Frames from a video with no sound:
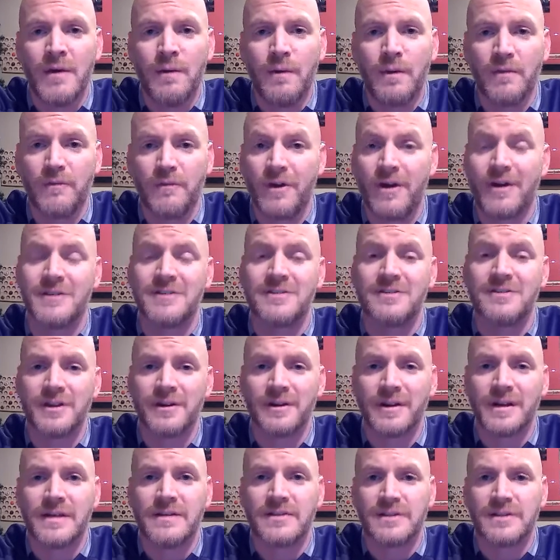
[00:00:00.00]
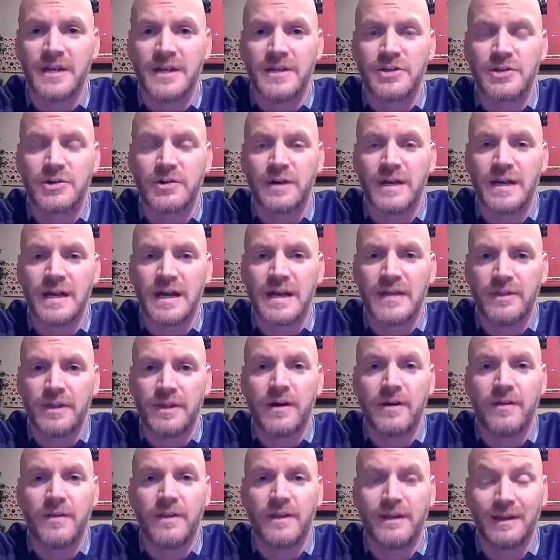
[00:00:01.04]
with a very serious injury
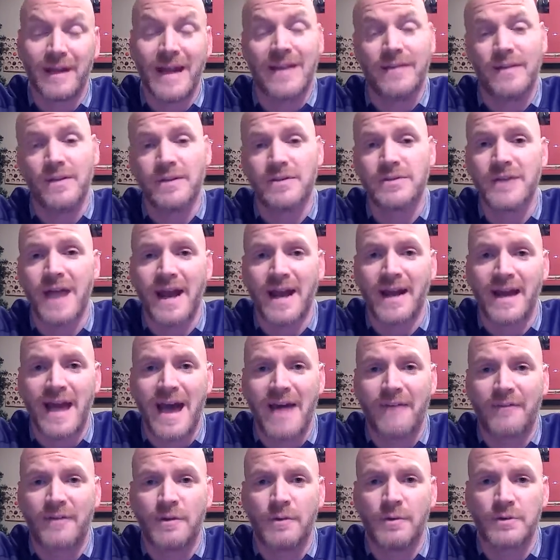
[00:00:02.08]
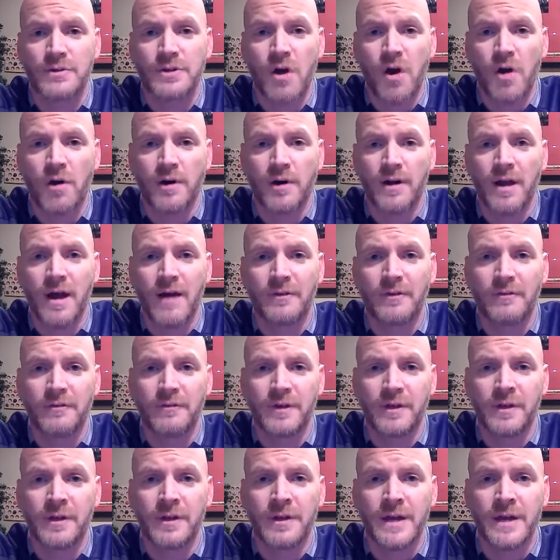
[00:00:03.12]
there late in the second half. He was carted off the
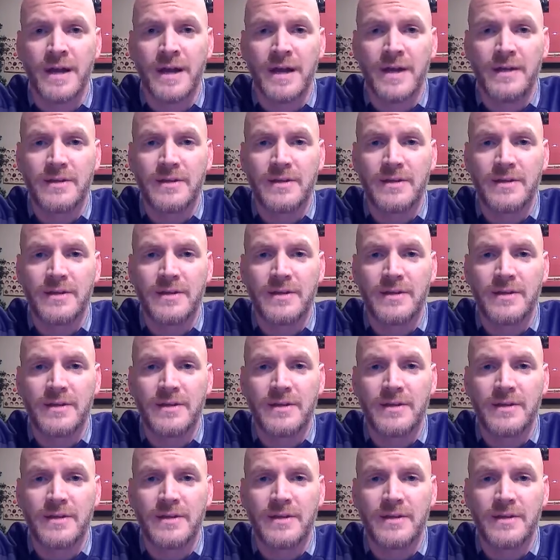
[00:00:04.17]
field.